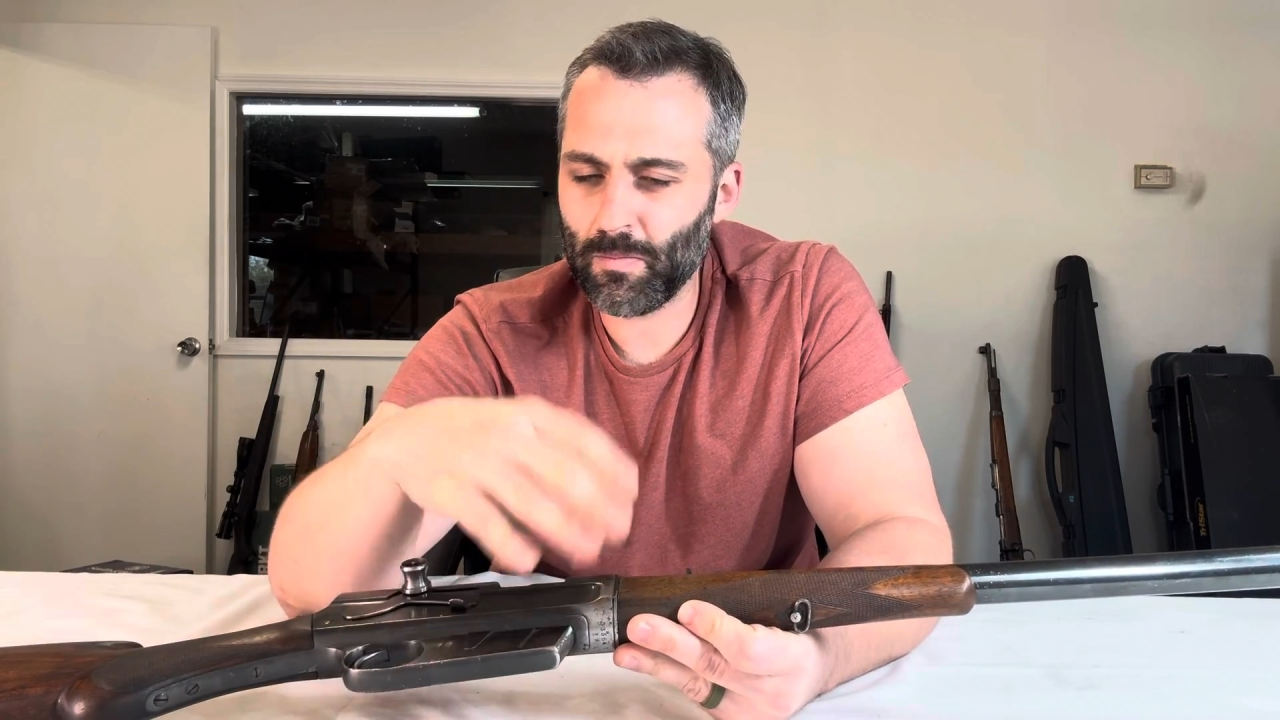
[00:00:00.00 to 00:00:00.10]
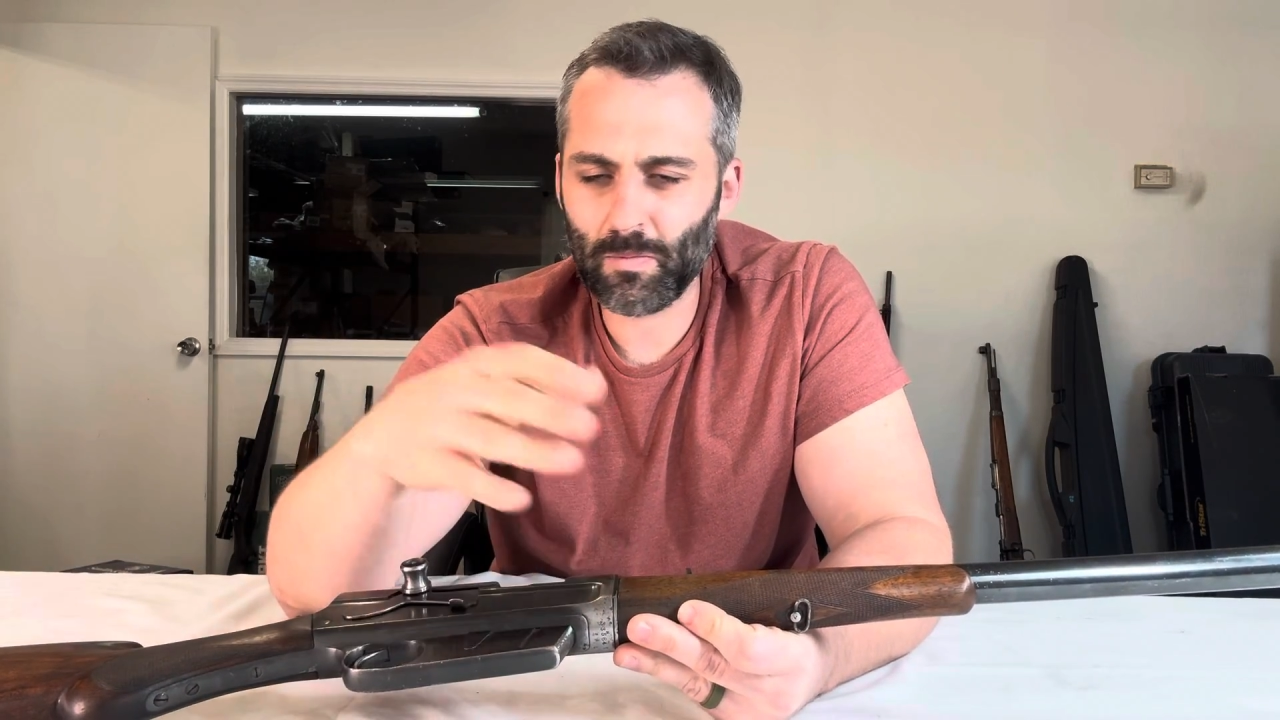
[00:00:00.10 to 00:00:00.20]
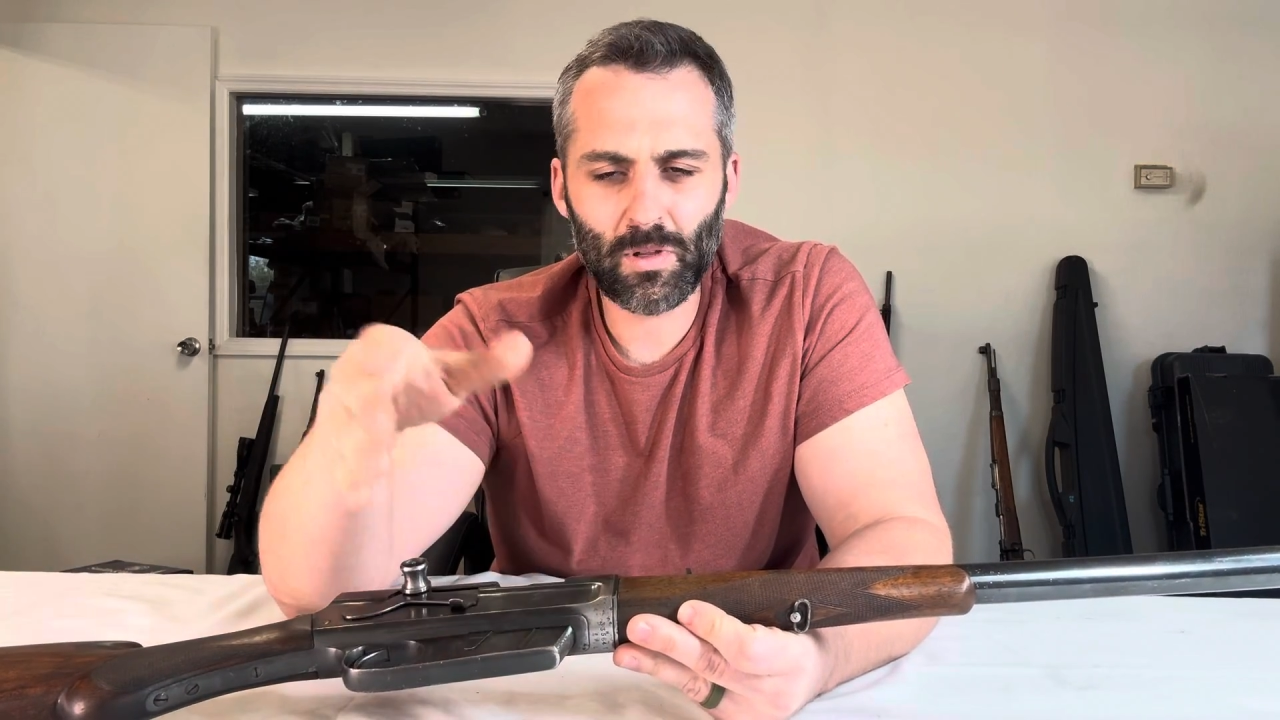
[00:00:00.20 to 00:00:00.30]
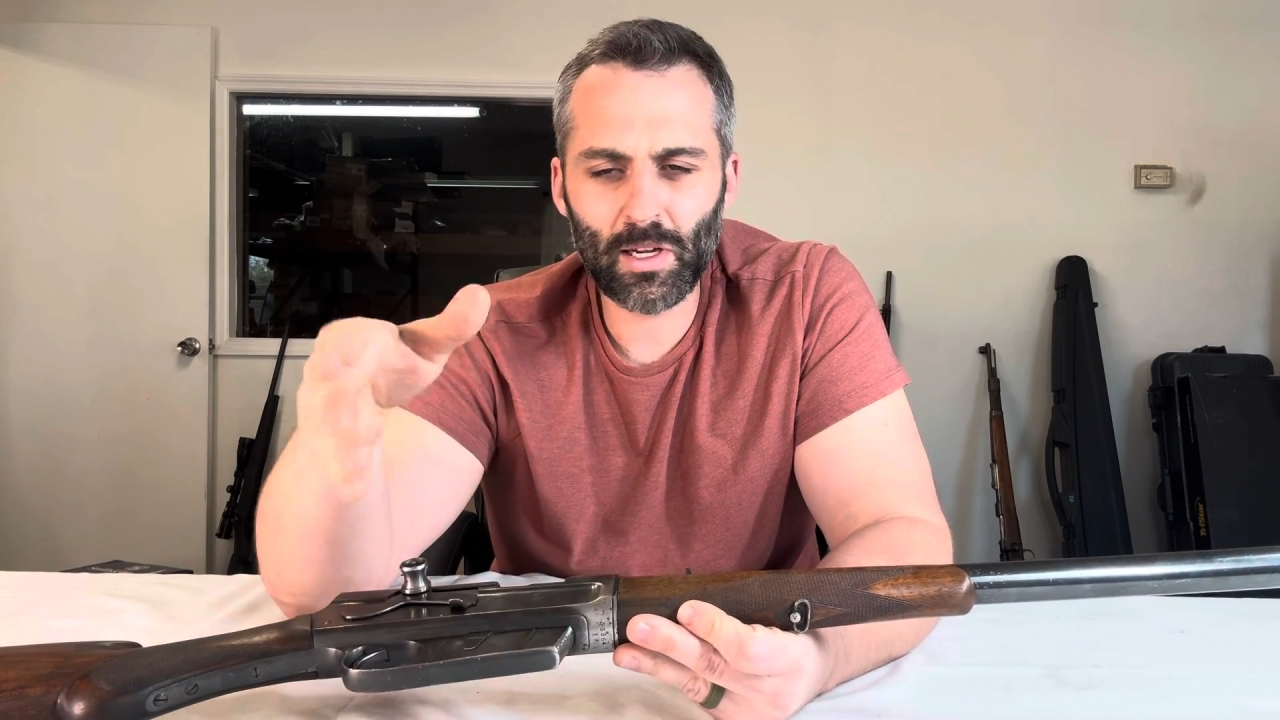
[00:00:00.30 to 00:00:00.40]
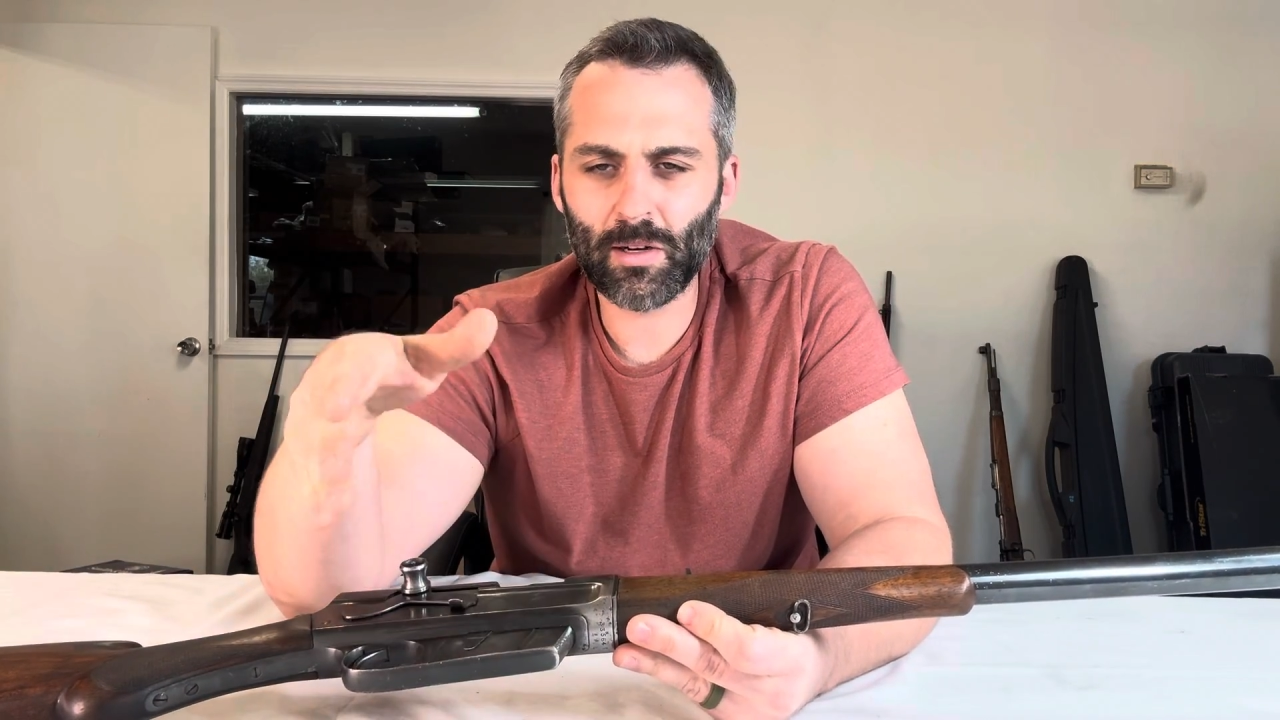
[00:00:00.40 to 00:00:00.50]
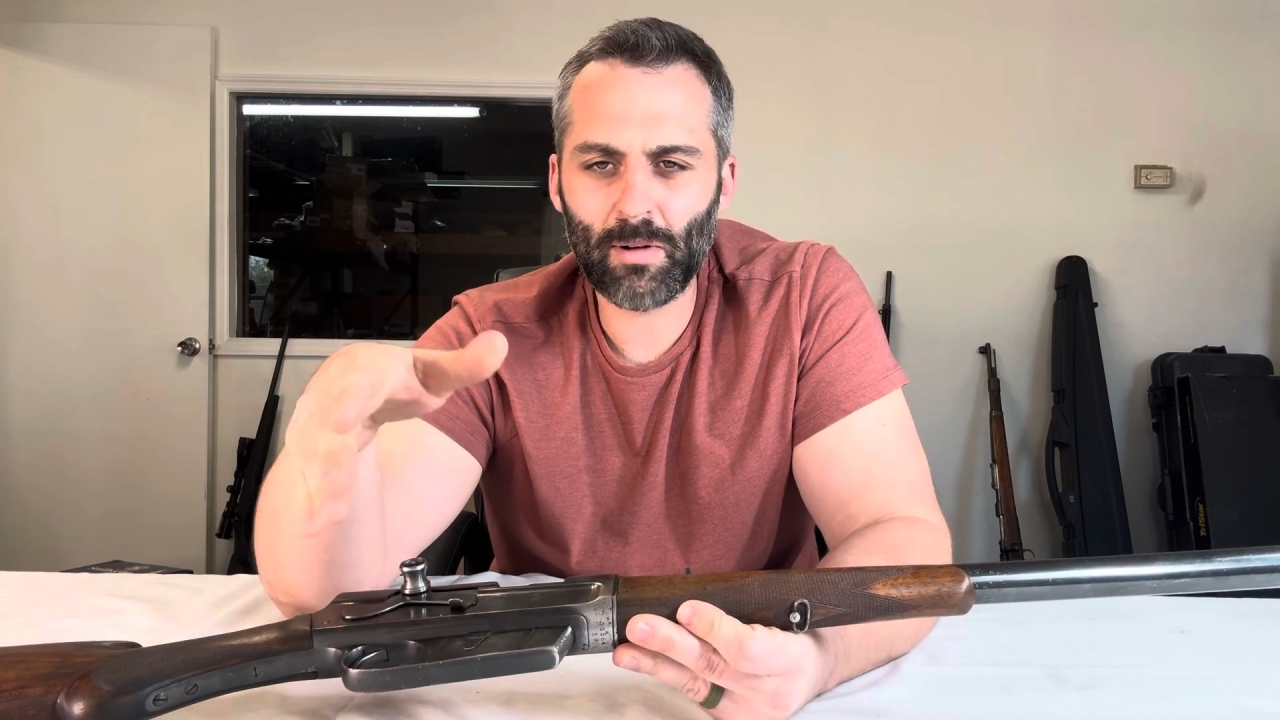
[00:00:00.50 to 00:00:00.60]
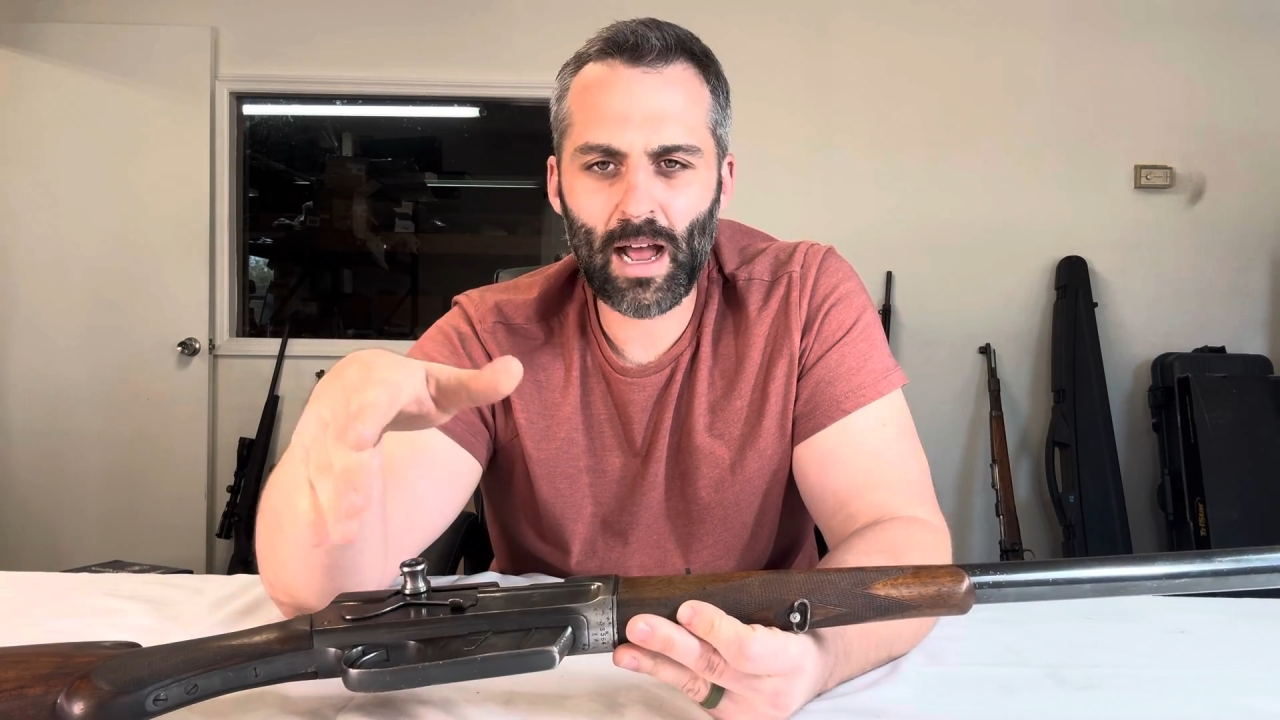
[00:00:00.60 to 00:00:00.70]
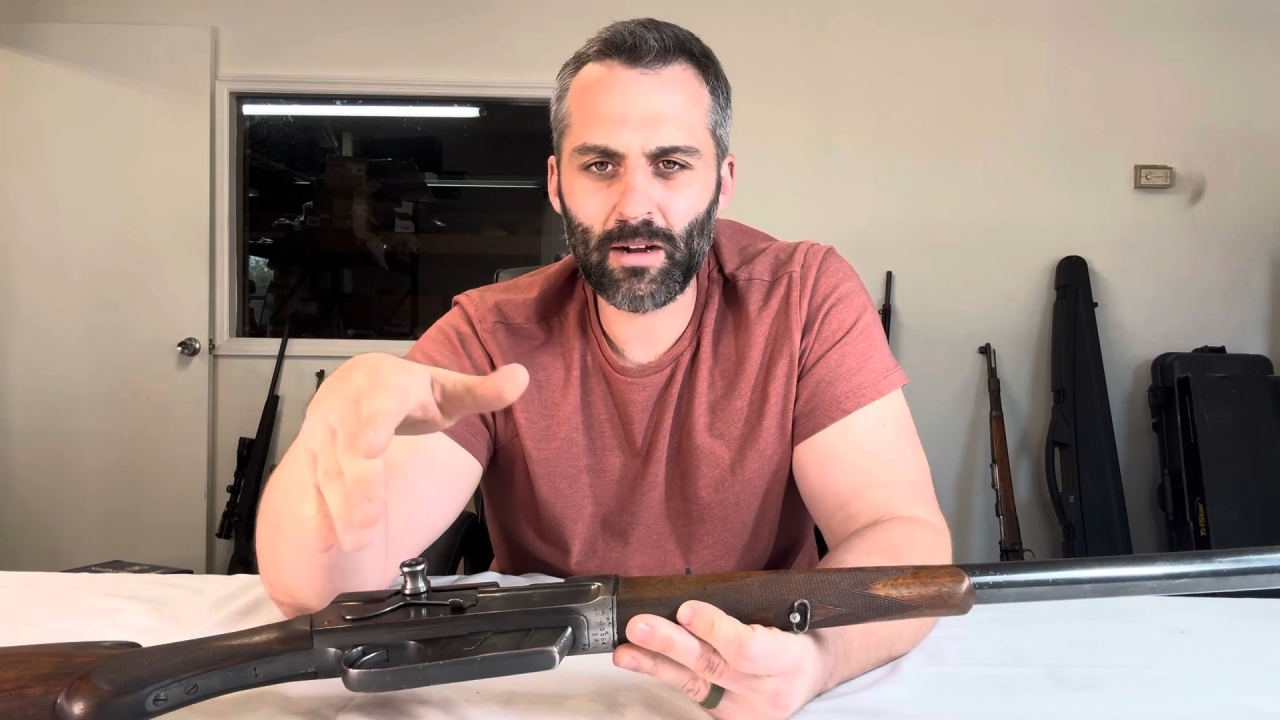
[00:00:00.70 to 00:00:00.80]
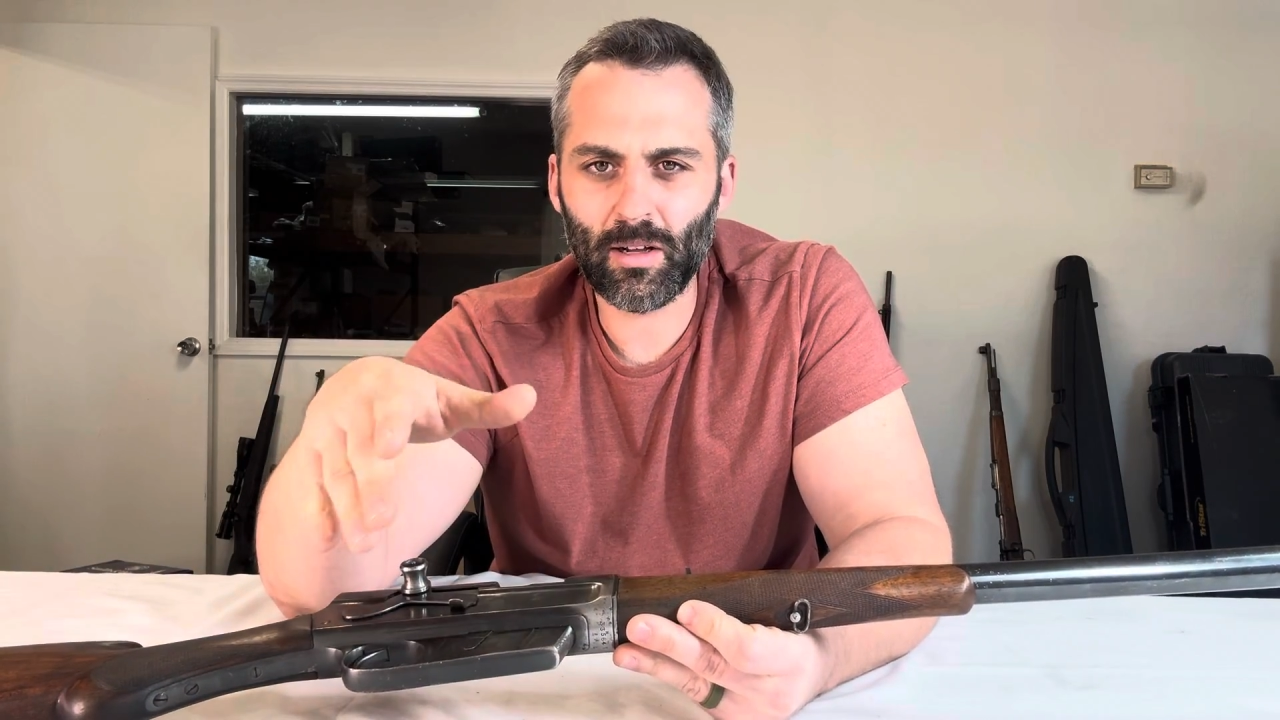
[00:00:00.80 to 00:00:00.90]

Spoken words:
Looking around